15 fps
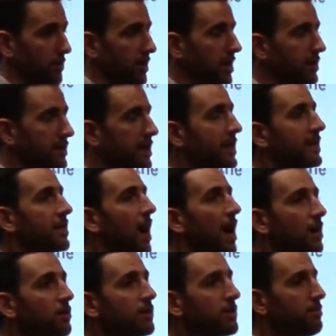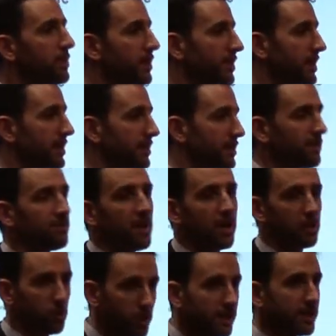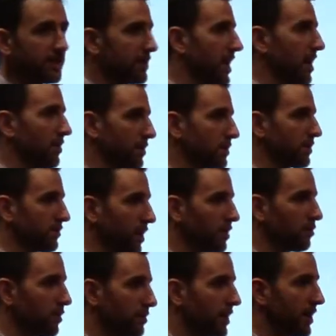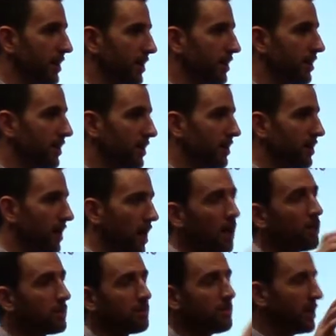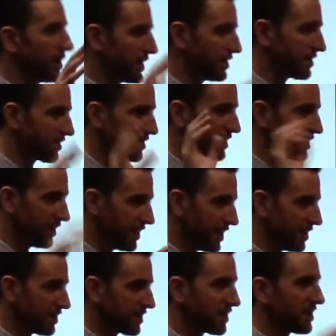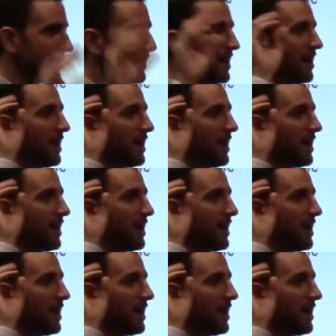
it's hundreds of billions, if not trillions of dollars of unremitted, hundreds of billions at least.